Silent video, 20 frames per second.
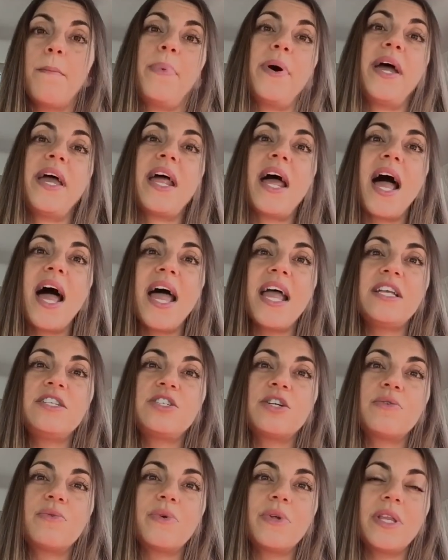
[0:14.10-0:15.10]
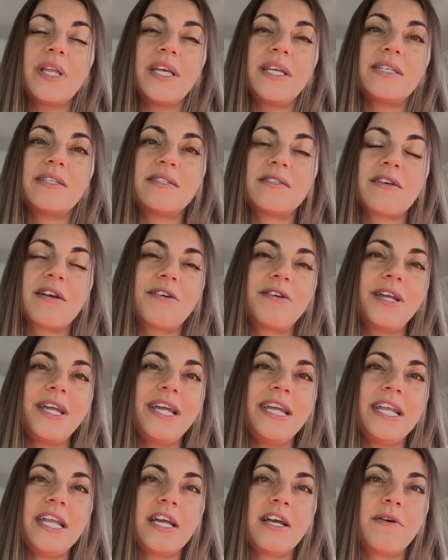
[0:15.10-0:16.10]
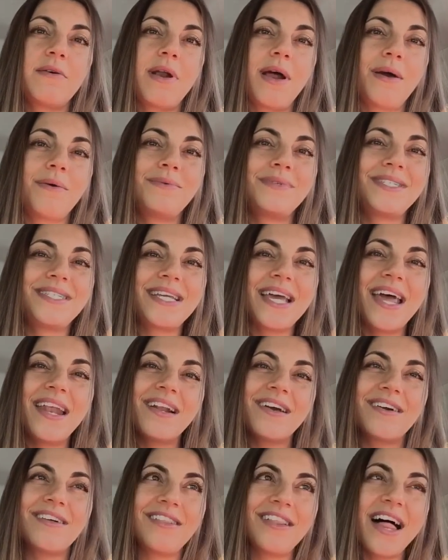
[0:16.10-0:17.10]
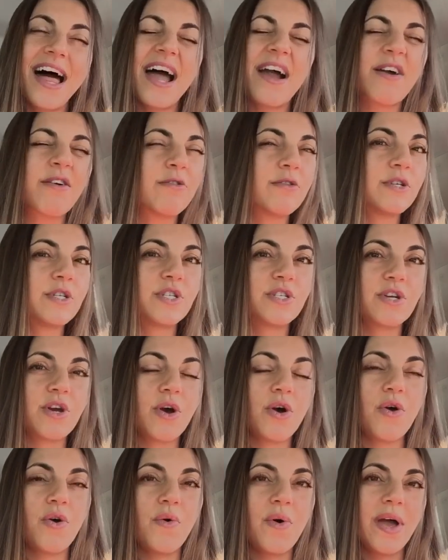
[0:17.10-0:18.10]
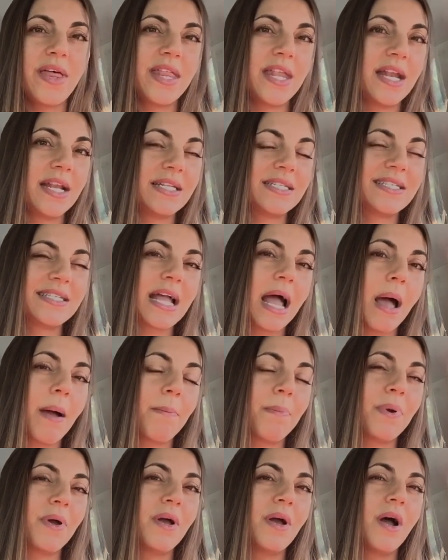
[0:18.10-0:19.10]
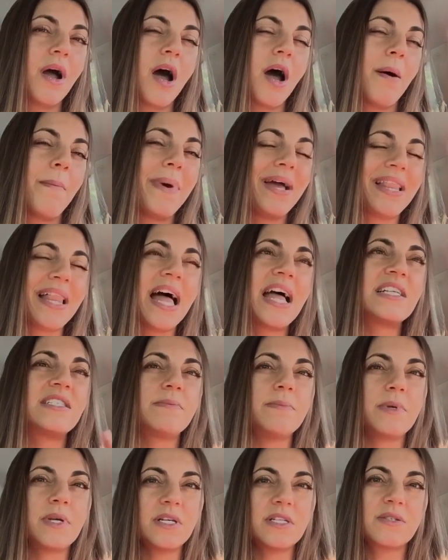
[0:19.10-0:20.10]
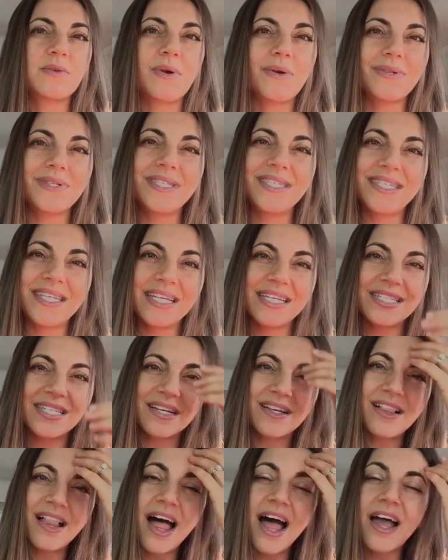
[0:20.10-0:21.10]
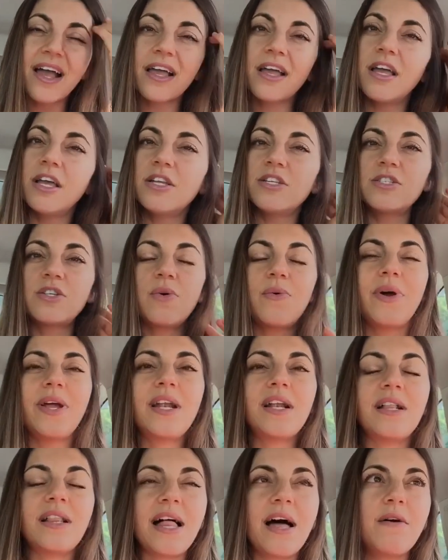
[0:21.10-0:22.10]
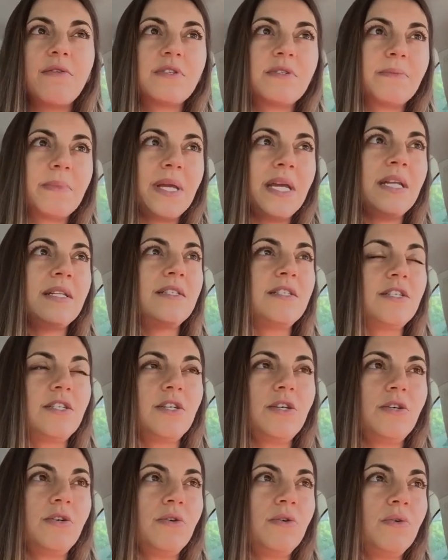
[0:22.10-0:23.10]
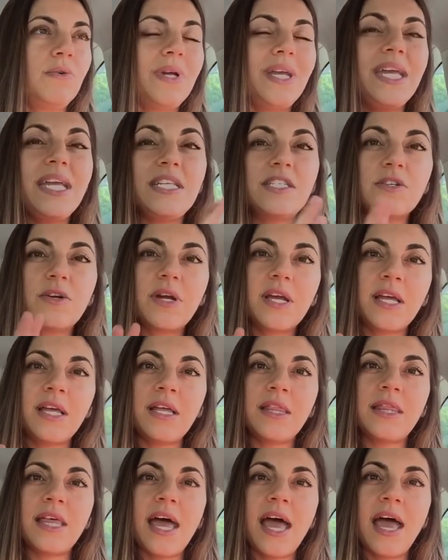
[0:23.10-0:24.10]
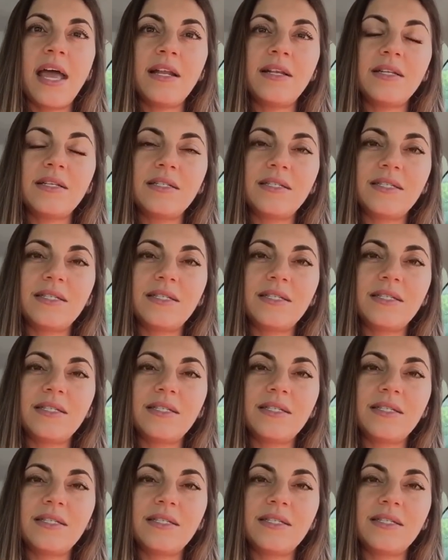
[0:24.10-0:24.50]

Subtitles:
but I generally start eating around 10 o'clock or so, and then I stop. My last meal is around 6 o'clock. So it allows me to eat during that